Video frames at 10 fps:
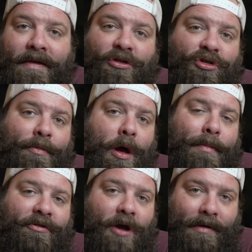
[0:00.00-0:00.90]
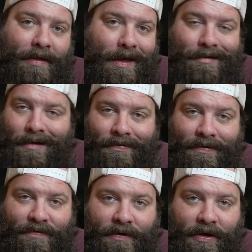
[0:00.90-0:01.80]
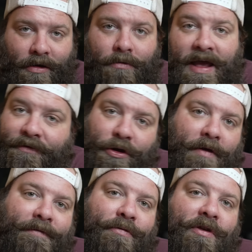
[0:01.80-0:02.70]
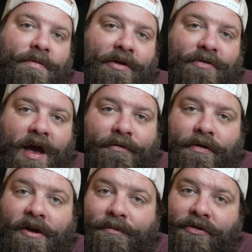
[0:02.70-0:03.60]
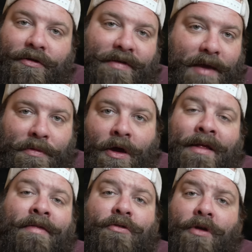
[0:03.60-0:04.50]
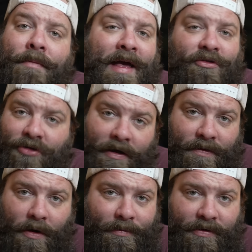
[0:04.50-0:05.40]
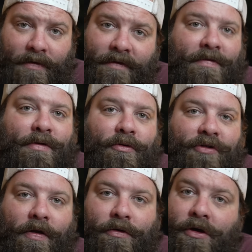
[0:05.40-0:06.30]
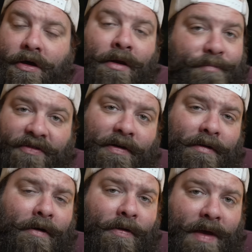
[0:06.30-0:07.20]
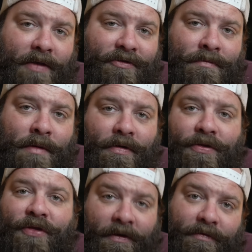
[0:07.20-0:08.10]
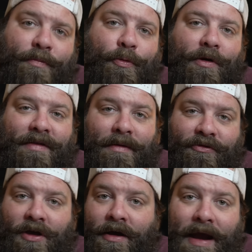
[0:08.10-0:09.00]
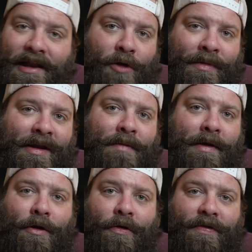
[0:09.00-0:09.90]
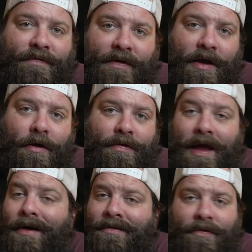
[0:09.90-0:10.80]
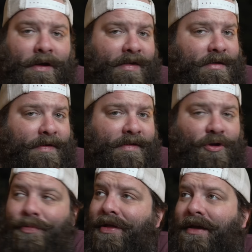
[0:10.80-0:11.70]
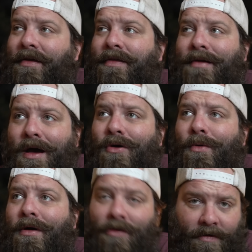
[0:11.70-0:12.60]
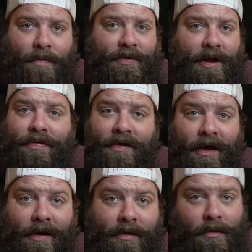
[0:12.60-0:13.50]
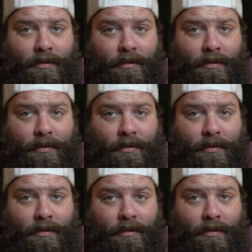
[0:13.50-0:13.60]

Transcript: Let YouTube know by dropping a like on this video. If you do give this recipe a try for yourself, be sure to tag me on Instagram at Chud's Barbecue. I love to see what y'all are cooking. Big shout out to all the Patreon members. Thank you for supporting Team Chud and allowing me to keep making all these videos. And until the next time I see you, please go cook something outside.